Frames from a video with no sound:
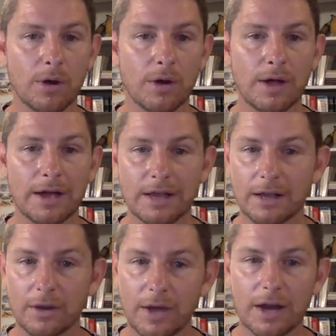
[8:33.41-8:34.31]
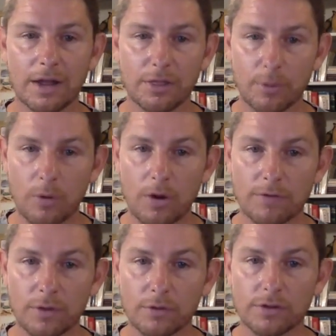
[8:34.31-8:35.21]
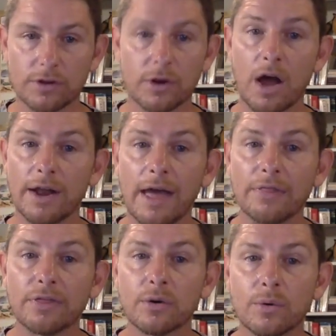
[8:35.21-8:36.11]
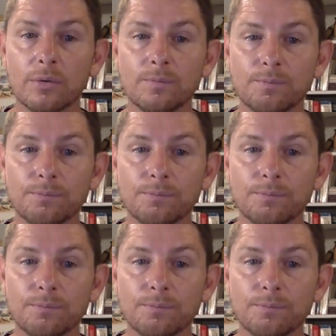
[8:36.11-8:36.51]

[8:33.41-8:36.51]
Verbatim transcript: Well, I can go ahead and throw off those that are unethical,